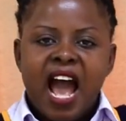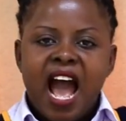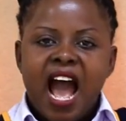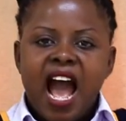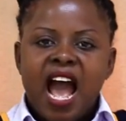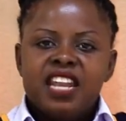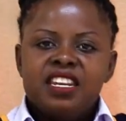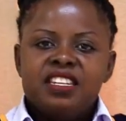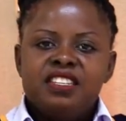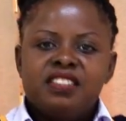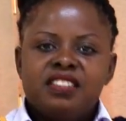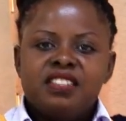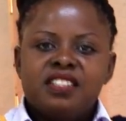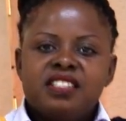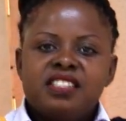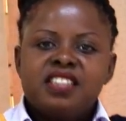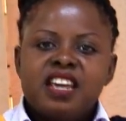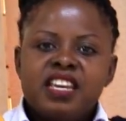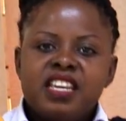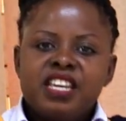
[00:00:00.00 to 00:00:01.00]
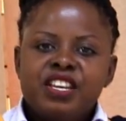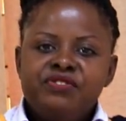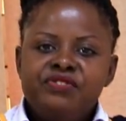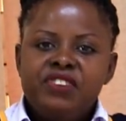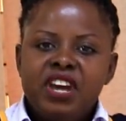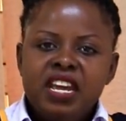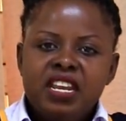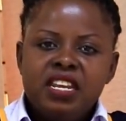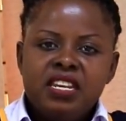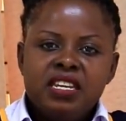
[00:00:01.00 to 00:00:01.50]
and they
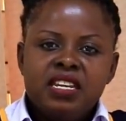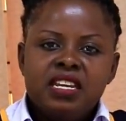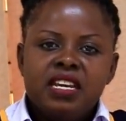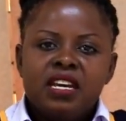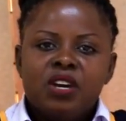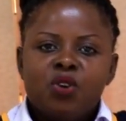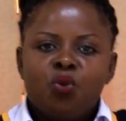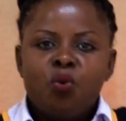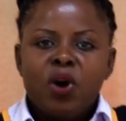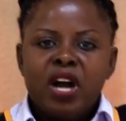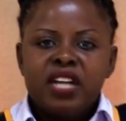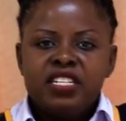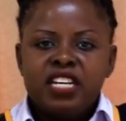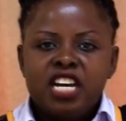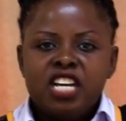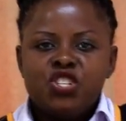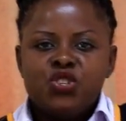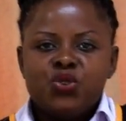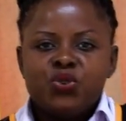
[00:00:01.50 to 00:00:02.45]
even wanted